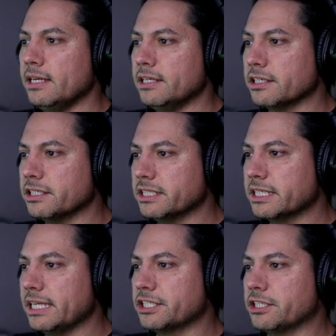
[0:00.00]
So just to
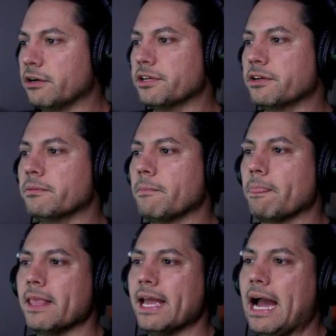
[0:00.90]
kind of show you
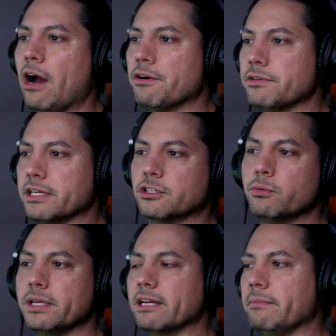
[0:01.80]
how you can
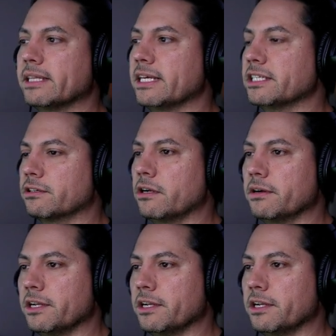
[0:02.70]
tweak and make things your own.